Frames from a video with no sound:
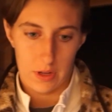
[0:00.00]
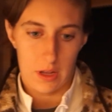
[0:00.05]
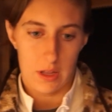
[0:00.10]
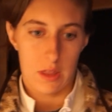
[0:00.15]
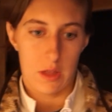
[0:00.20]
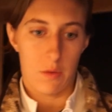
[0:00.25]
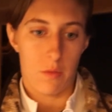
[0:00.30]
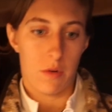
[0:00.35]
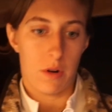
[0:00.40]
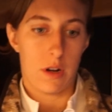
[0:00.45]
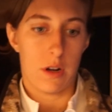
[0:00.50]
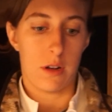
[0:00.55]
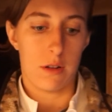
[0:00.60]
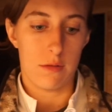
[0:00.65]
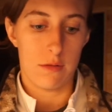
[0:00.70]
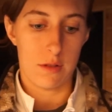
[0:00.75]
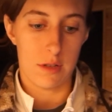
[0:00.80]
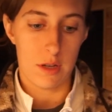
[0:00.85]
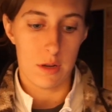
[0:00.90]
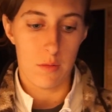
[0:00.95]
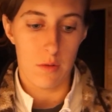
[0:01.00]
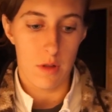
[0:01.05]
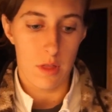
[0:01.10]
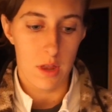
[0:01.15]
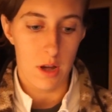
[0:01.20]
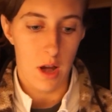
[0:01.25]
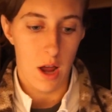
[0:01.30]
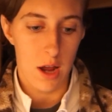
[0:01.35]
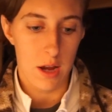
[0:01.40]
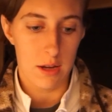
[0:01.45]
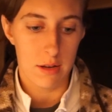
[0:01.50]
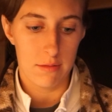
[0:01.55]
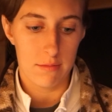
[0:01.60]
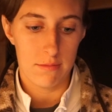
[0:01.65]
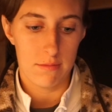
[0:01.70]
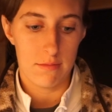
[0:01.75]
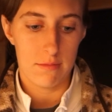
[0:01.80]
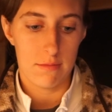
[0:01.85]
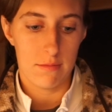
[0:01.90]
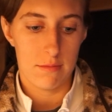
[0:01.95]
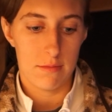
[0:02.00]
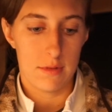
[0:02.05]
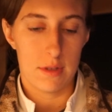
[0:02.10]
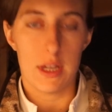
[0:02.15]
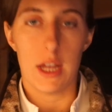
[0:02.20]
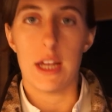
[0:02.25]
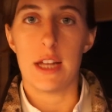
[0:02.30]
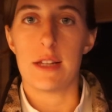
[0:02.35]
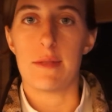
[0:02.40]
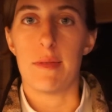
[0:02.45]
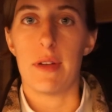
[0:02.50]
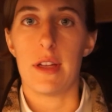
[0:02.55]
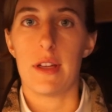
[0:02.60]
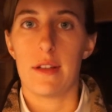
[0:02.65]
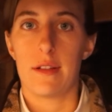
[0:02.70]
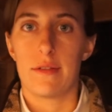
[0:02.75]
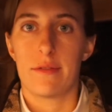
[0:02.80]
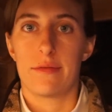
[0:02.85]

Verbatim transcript: And then we're gonna see where the night takes me.